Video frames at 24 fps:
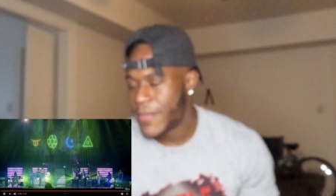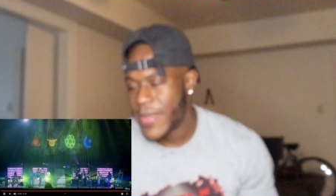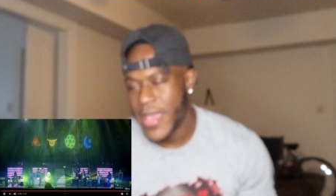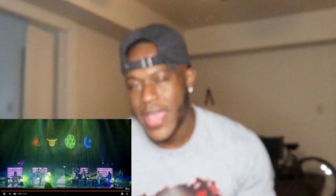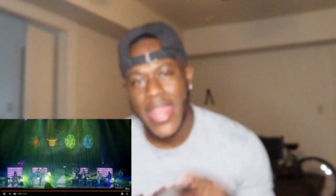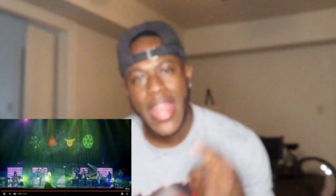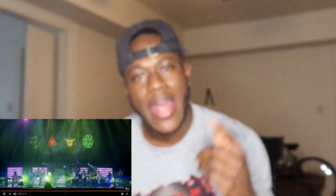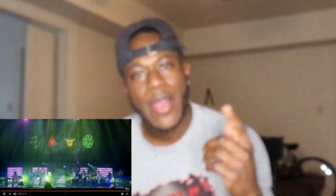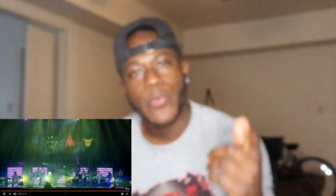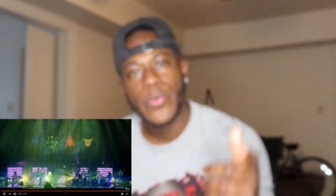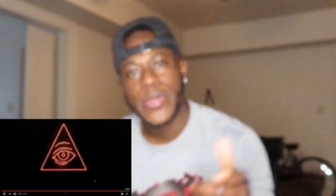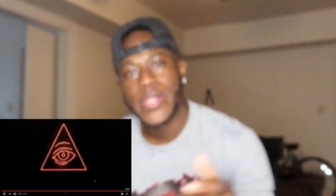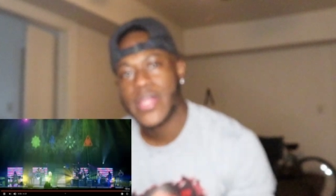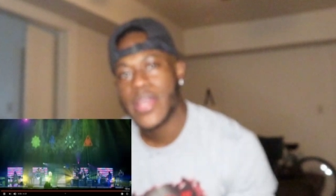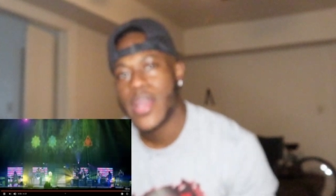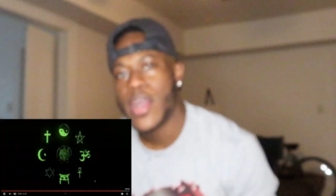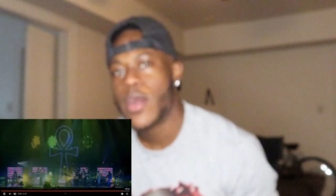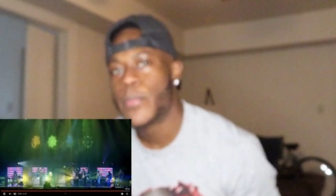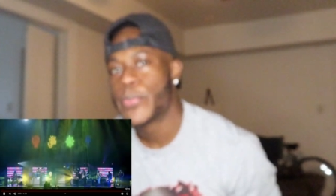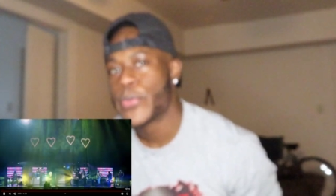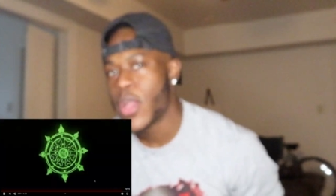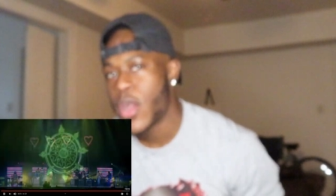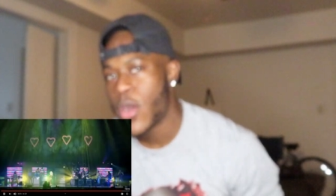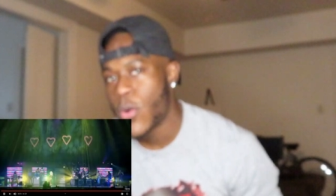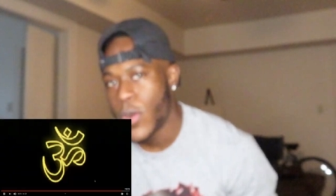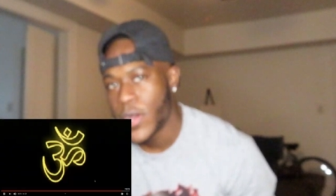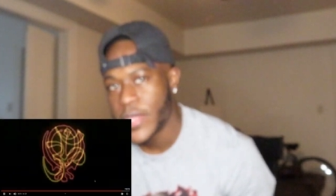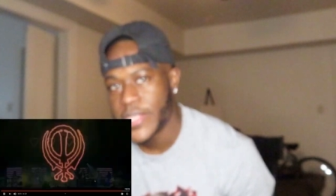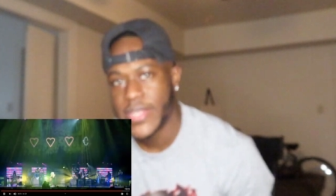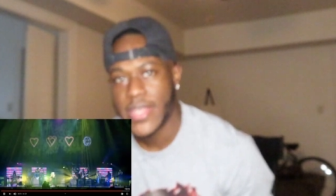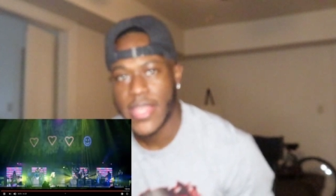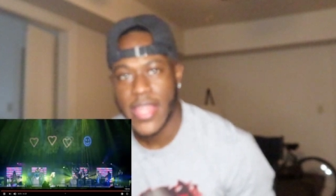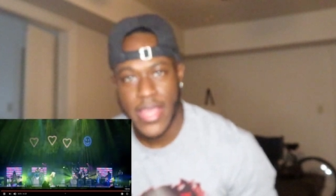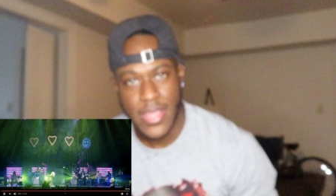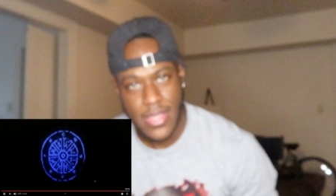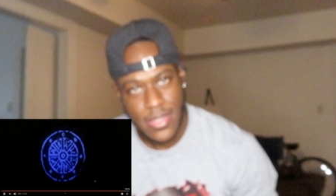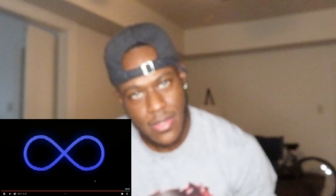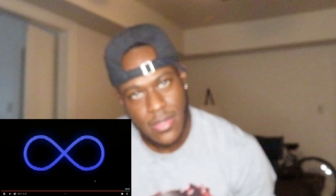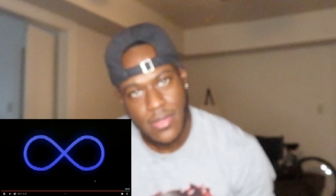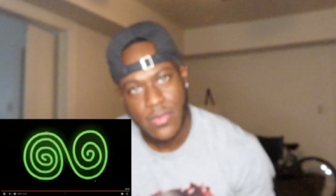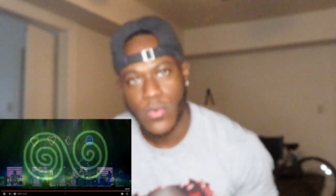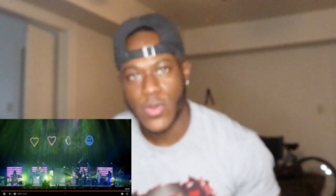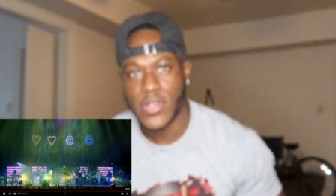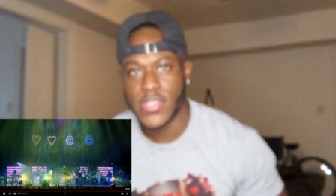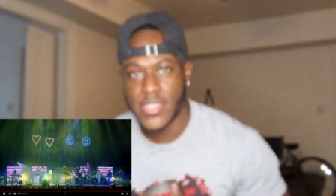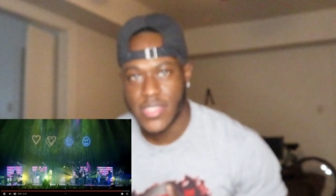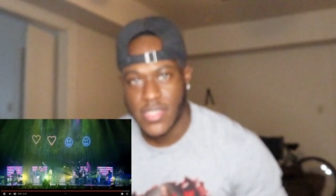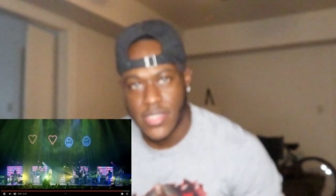Man, I really hope y'all was like
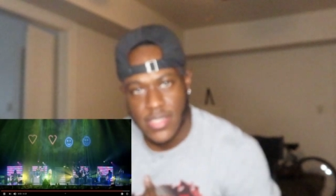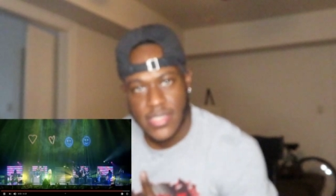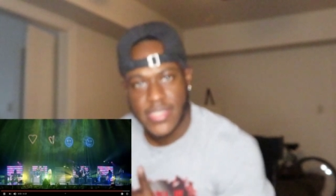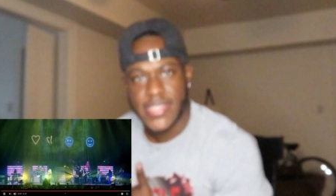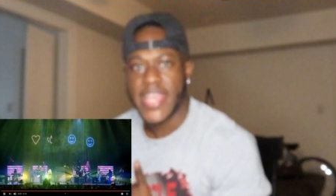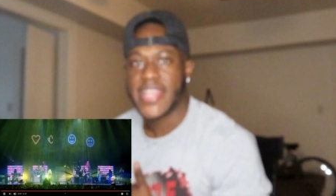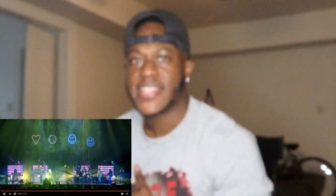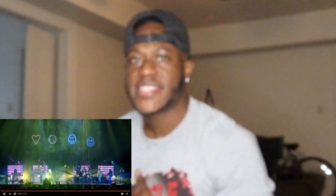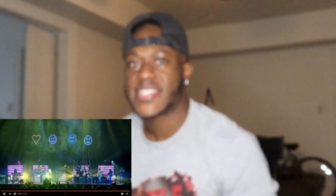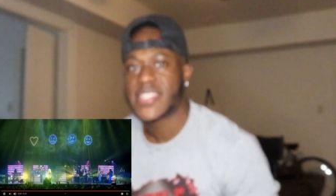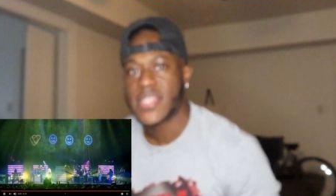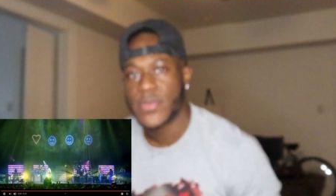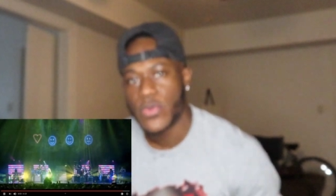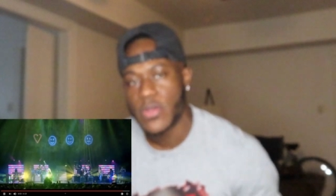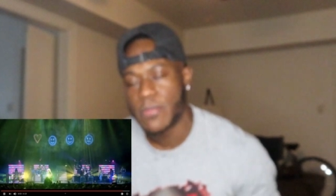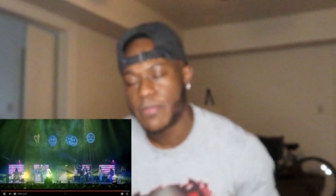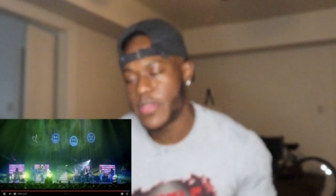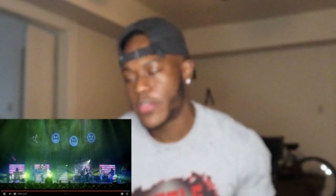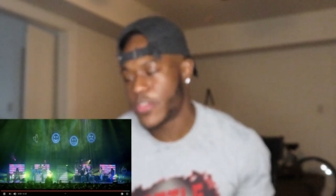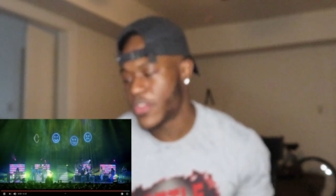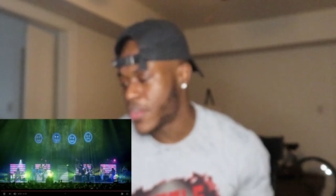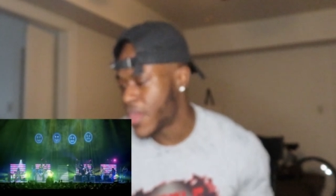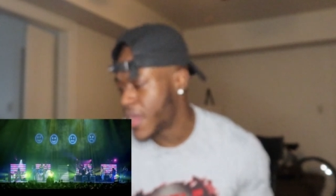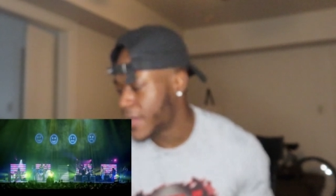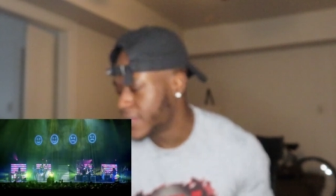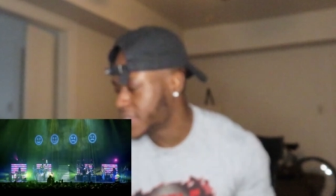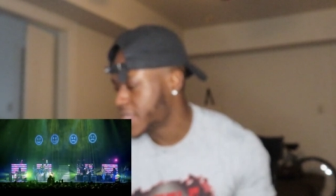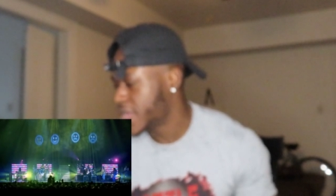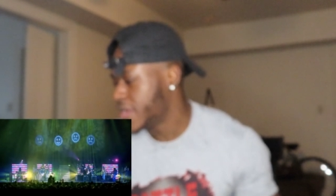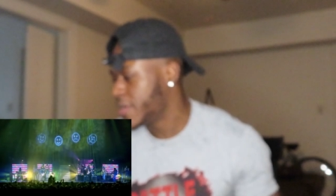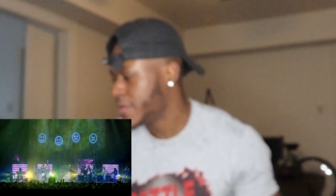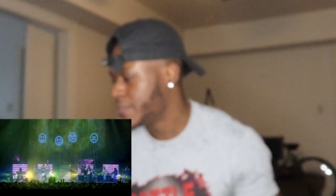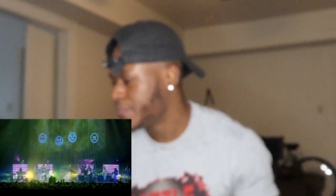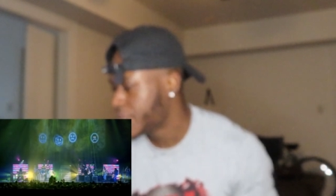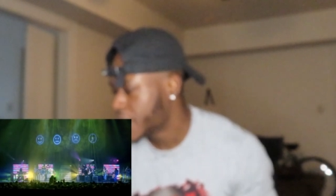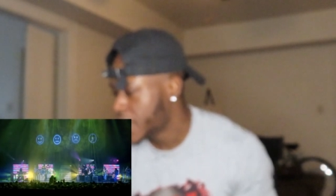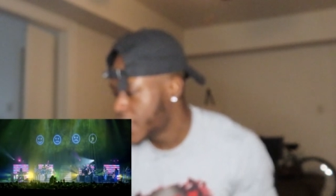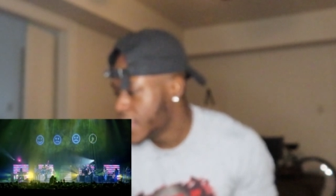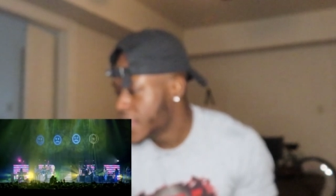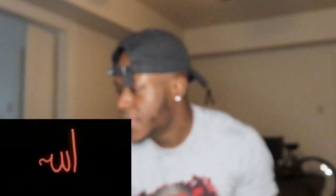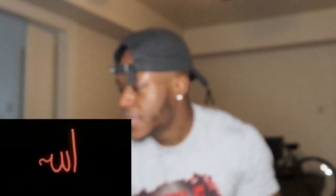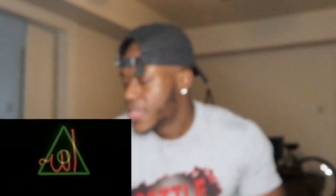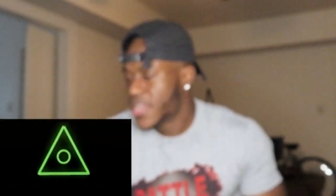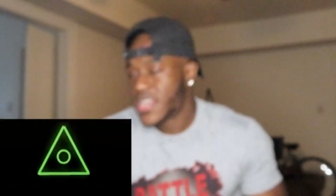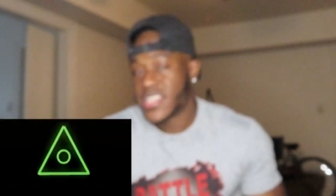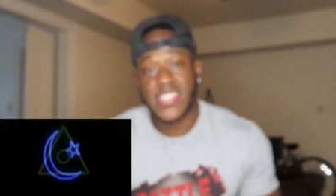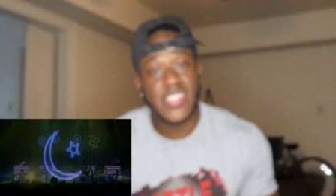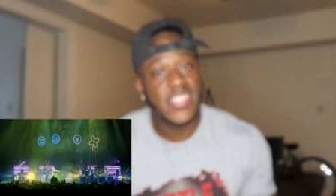was dancing with me, you know what I'm saying?
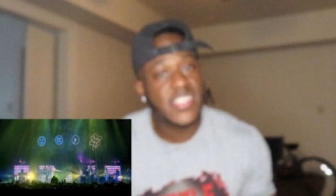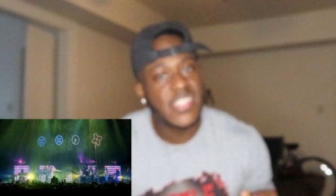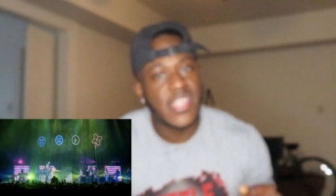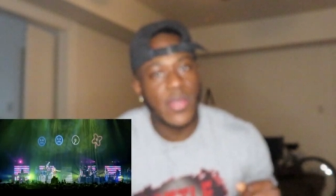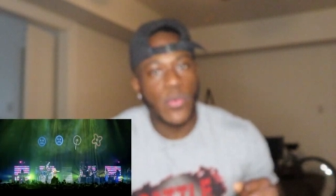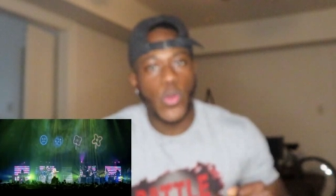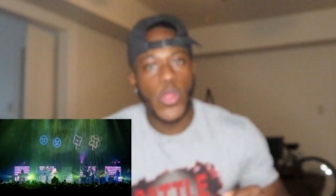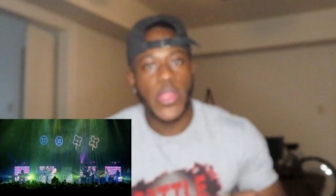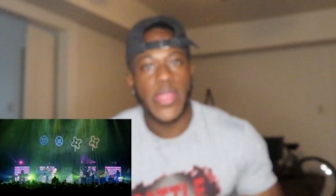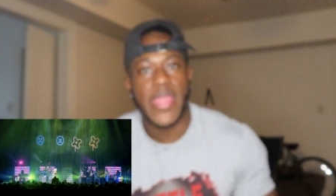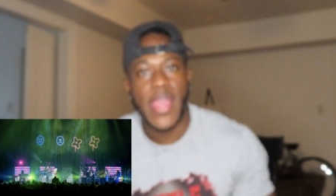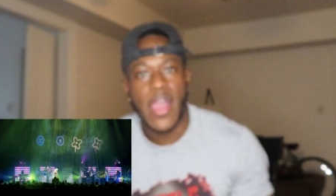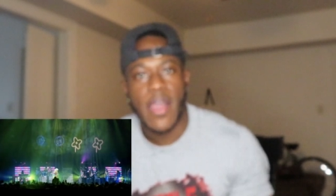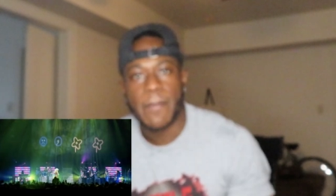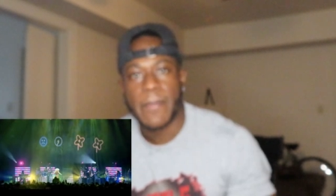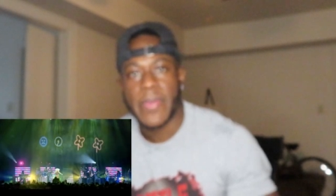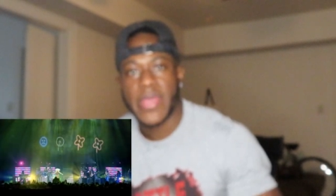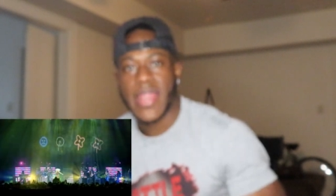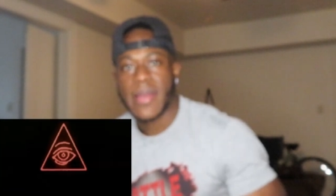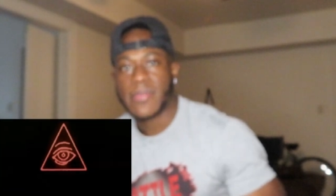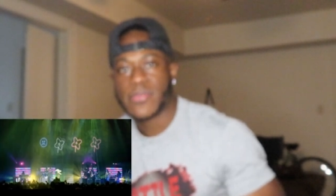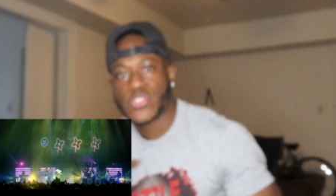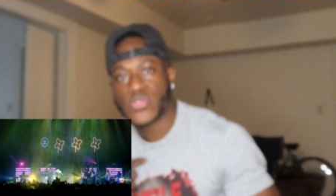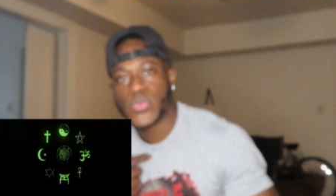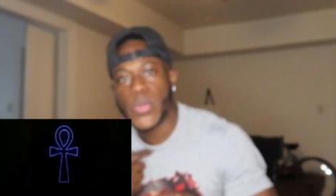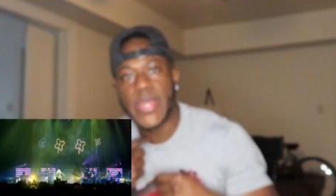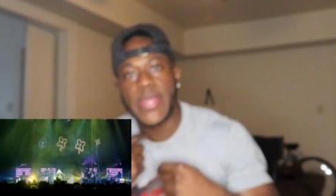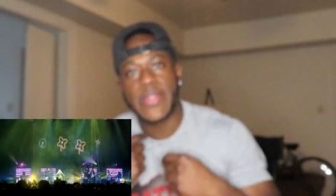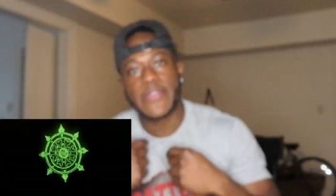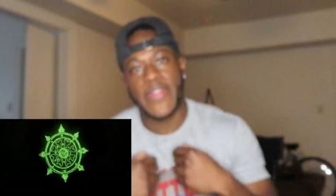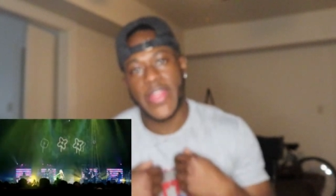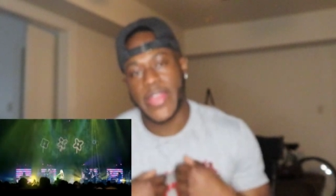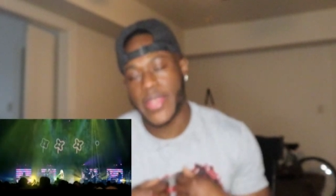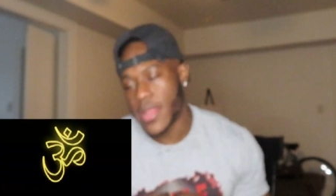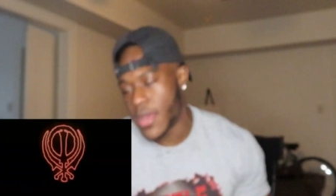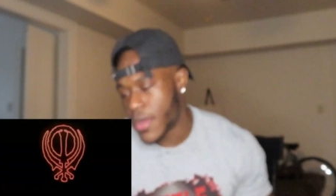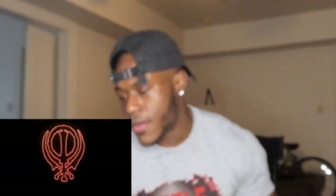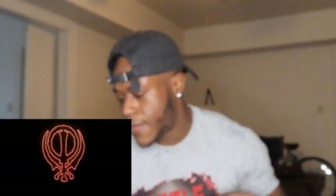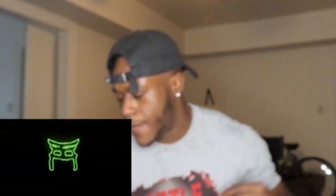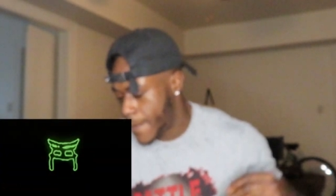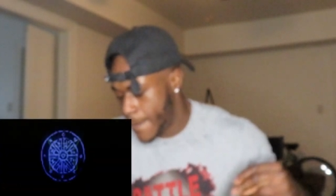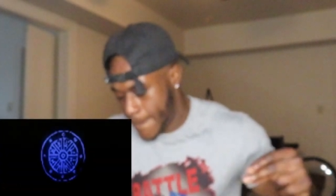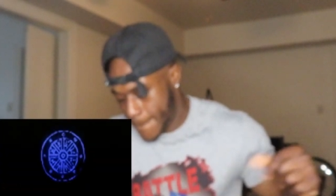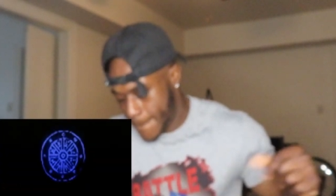Cause this is a workout, man. I'm sweating right now.